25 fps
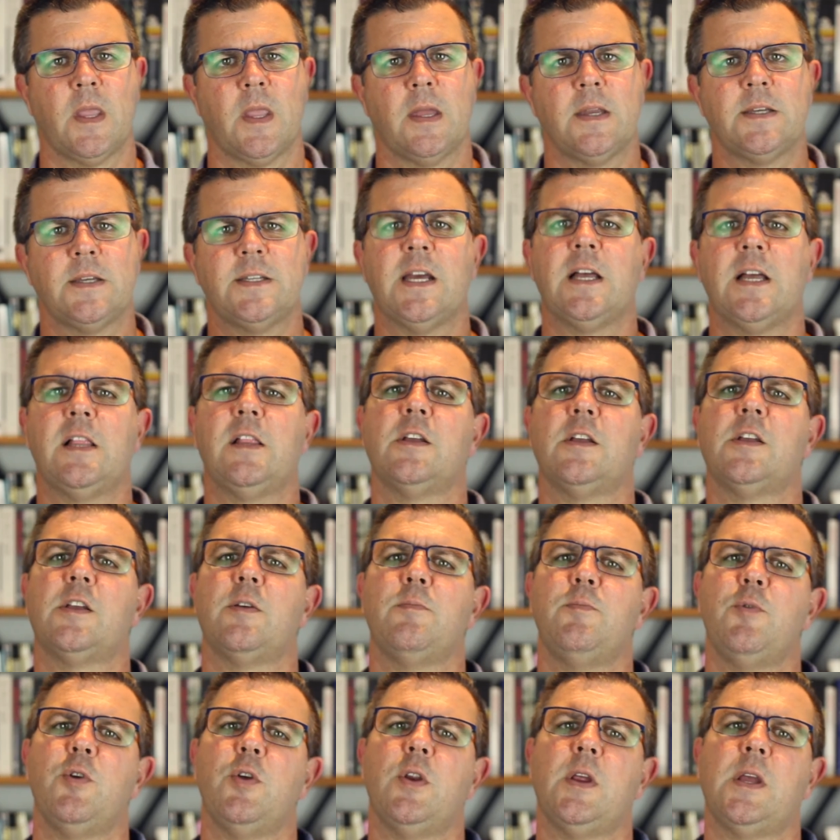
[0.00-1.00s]
Talent
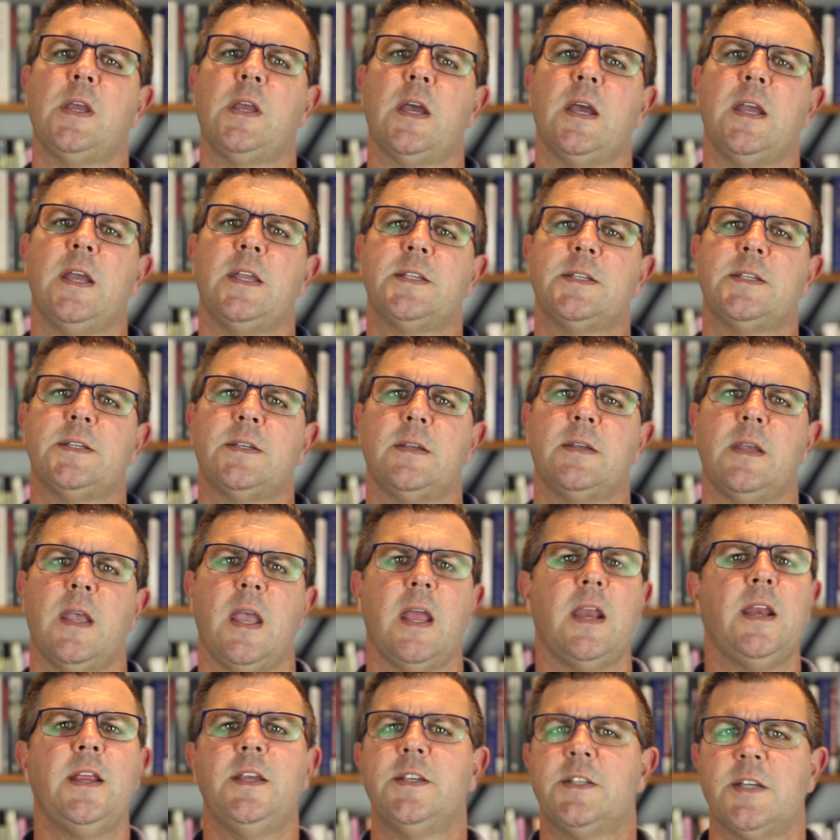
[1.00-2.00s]
communicates
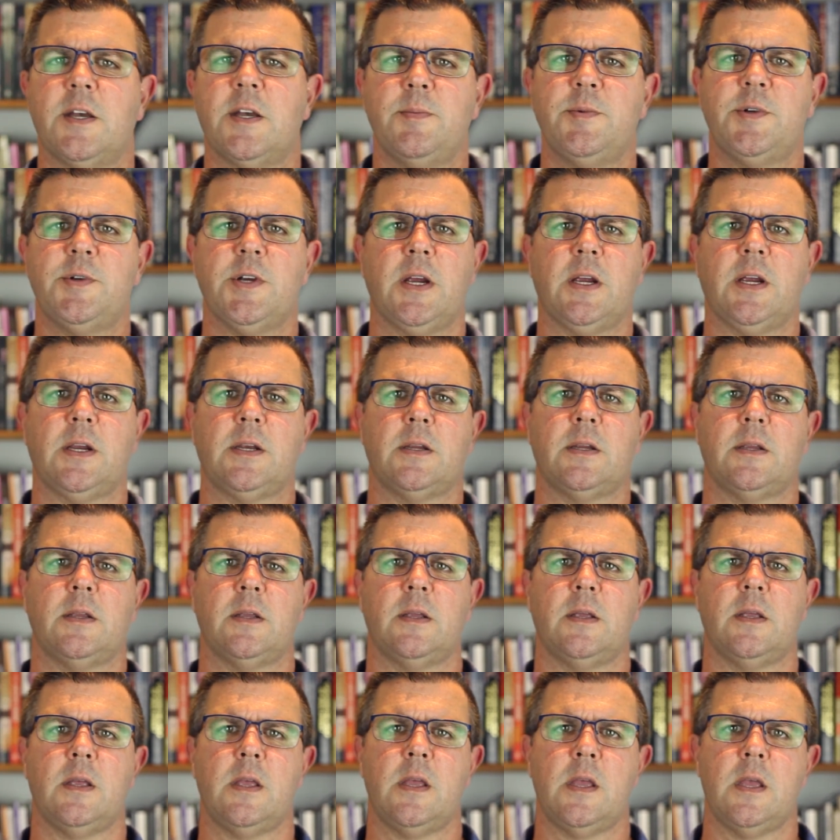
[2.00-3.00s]
any subject,
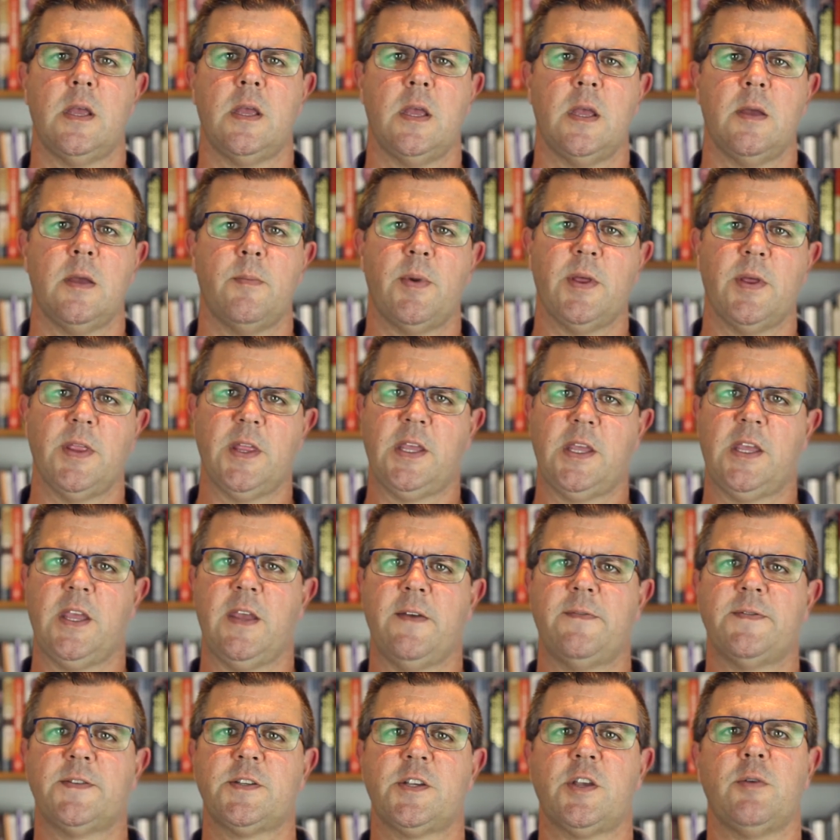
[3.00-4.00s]
but the
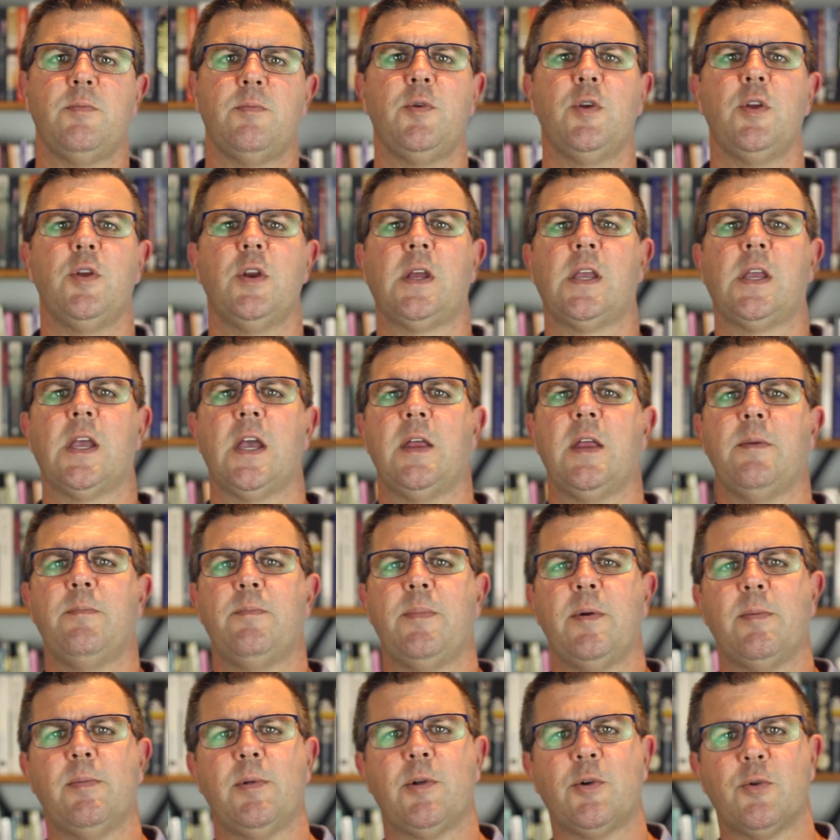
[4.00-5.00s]
gifts communicate
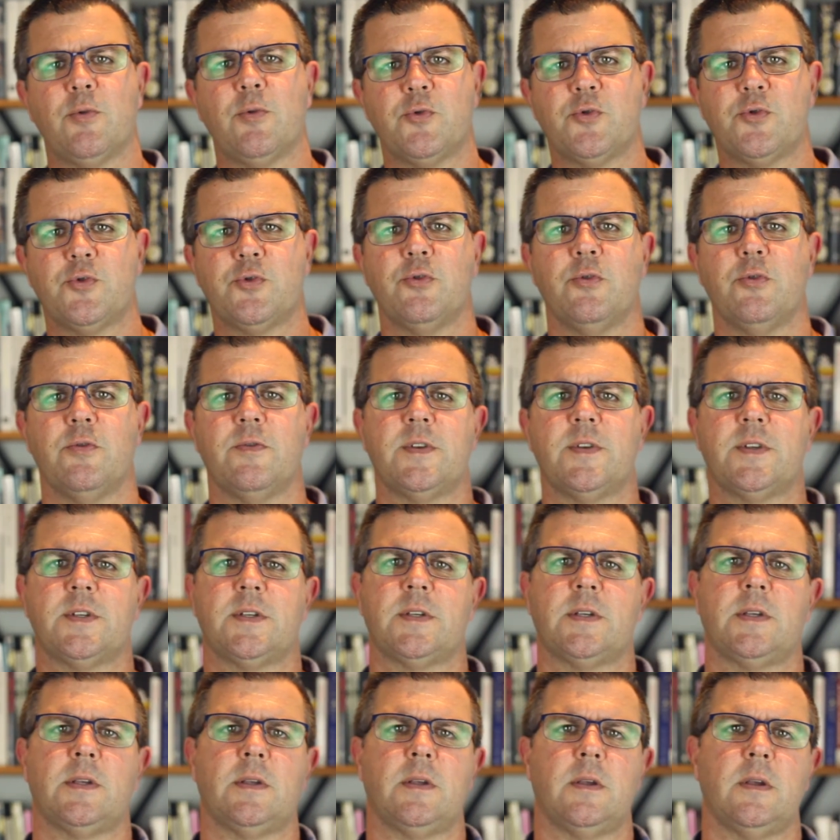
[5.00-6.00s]
biblical truths.
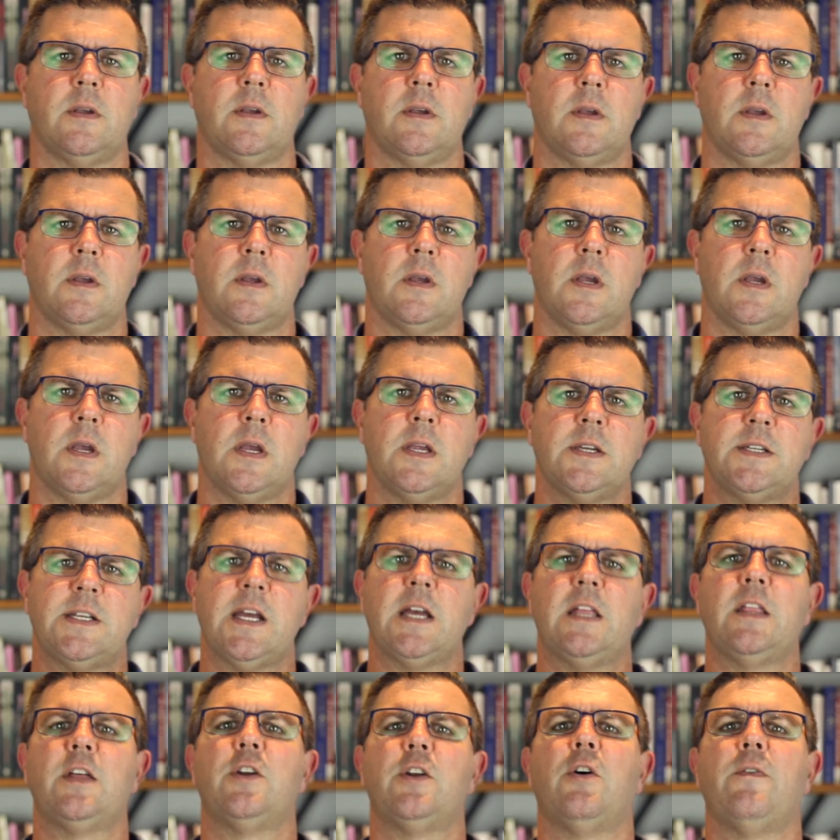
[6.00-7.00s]

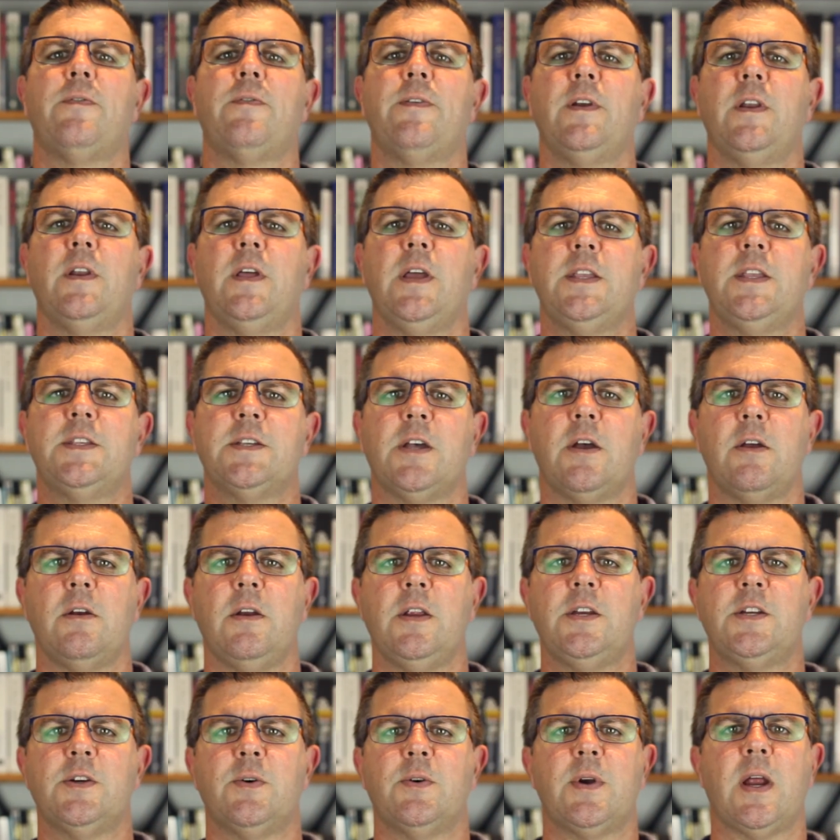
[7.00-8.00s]
Talent often leads only
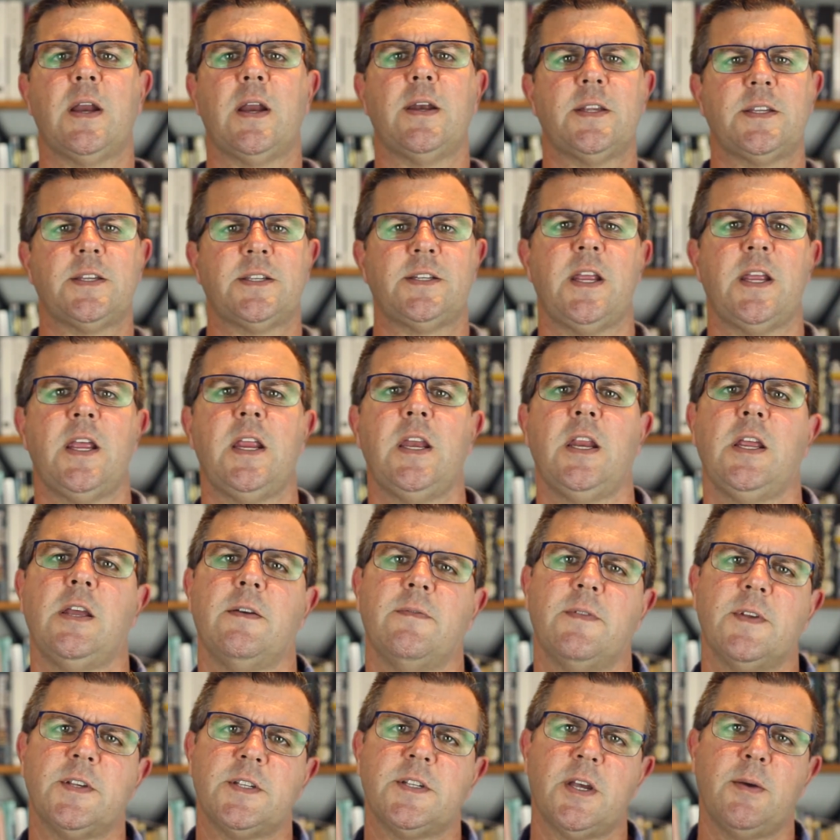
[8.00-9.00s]
to an understanding of
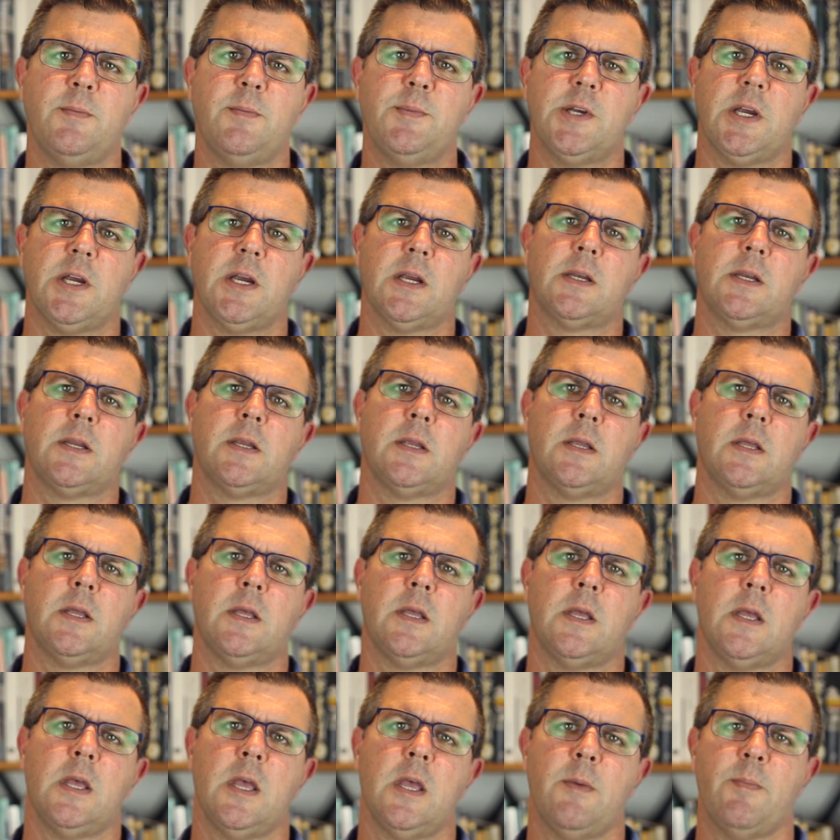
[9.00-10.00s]
the subject,
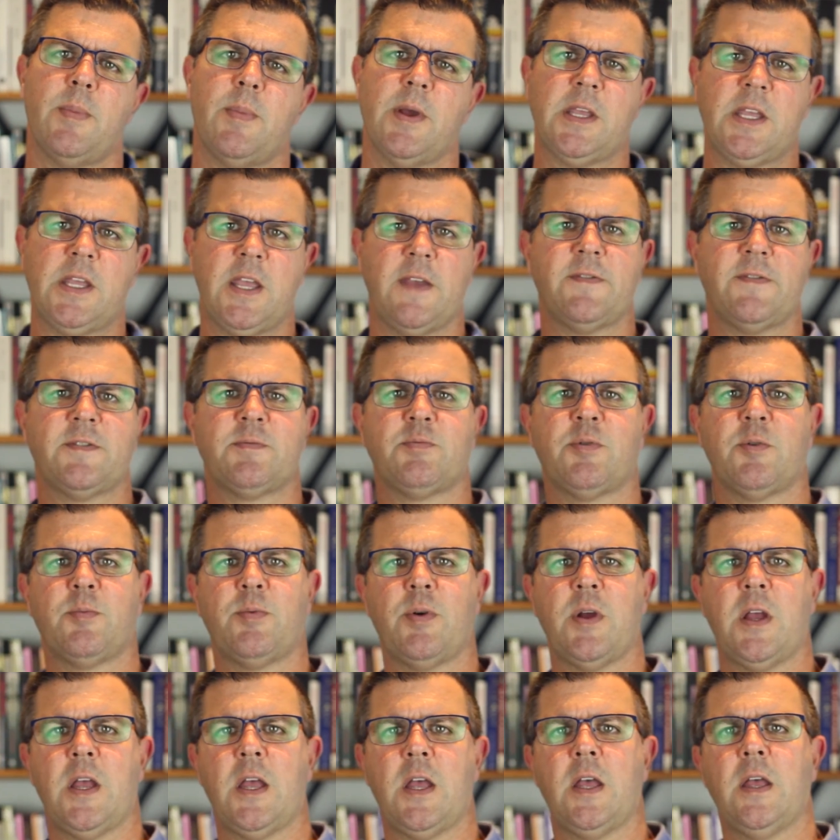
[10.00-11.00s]
but gifts
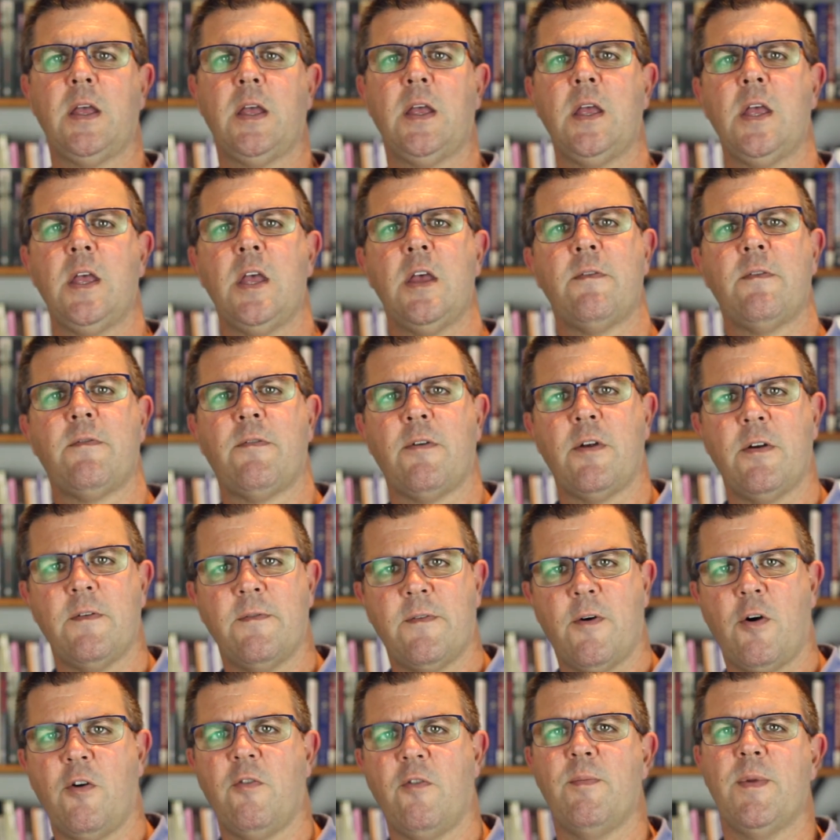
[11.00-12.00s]
prepare for
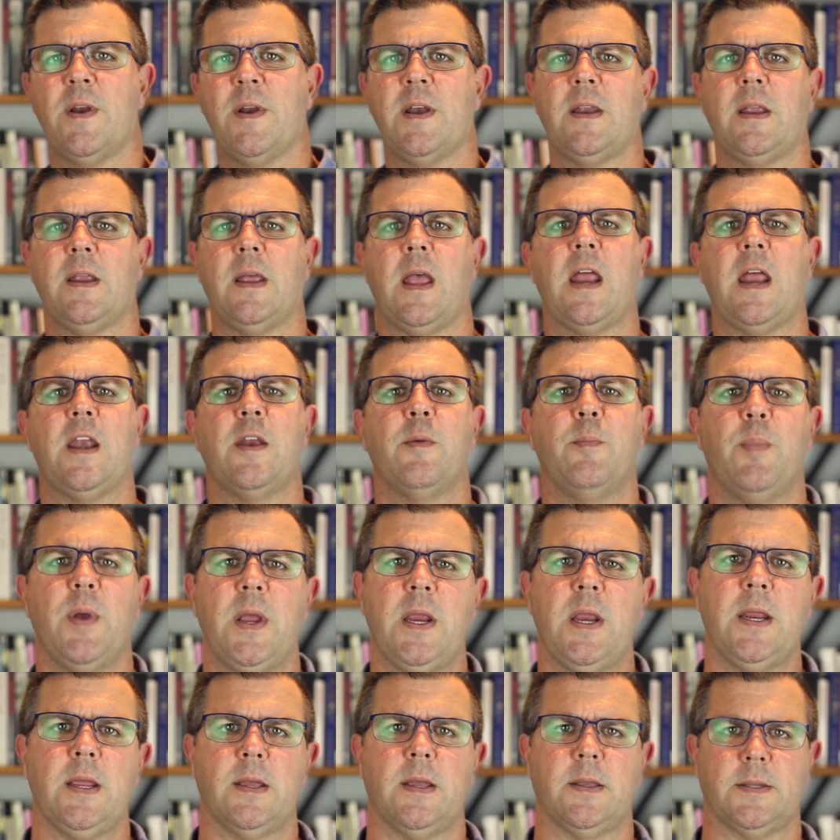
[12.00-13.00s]
involvement and
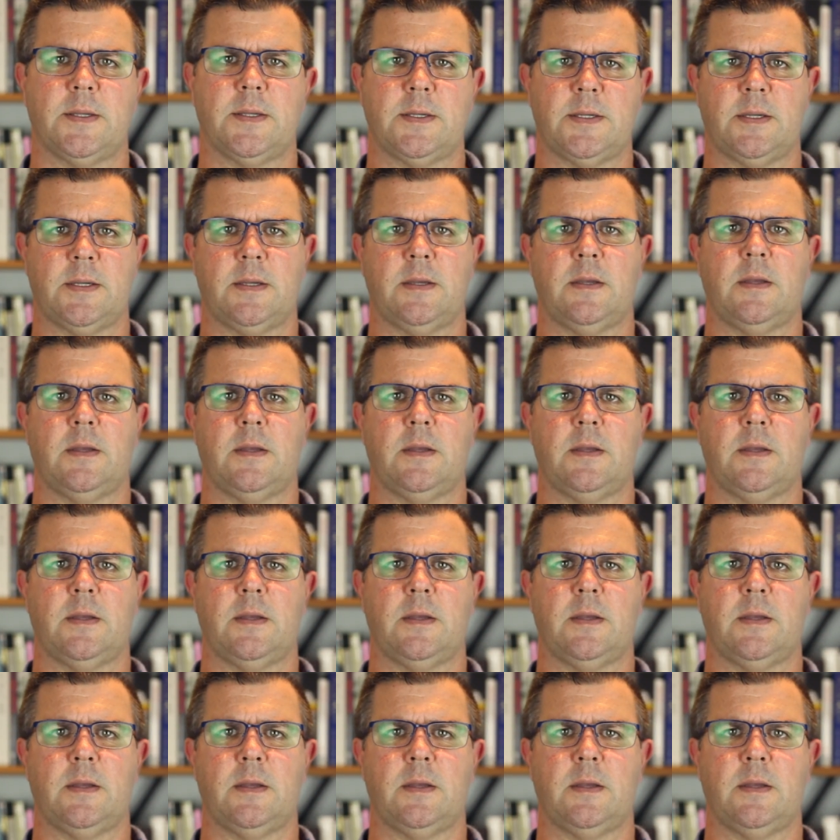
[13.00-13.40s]
obedience.